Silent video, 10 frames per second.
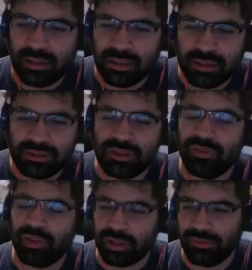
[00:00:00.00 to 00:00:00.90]
So
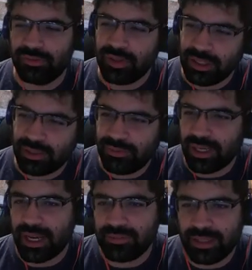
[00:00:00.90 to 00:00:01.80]
for the week, we
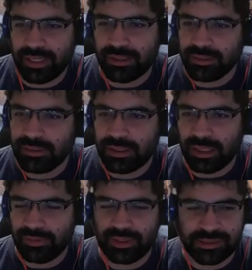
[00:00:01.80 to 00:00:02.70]
have like,
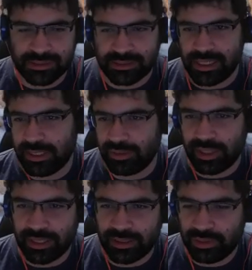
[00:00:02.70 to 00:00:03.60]
it's just like to
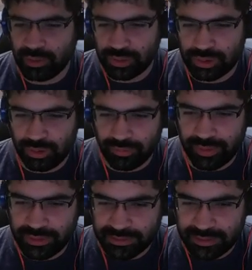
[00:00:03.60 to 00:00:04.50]
get used to of
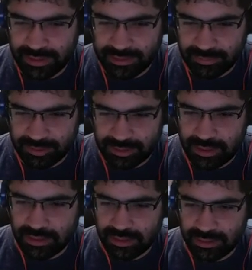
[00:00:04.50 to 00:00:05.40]
it, just get some
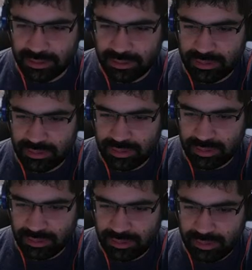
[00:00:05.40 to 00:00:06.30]
starting
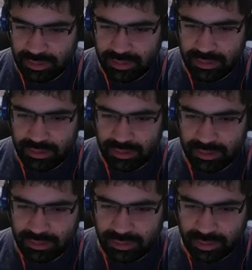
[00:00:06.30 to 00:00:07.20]
in,
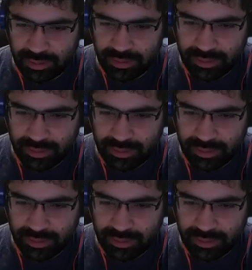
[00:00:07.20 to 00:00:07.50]
right?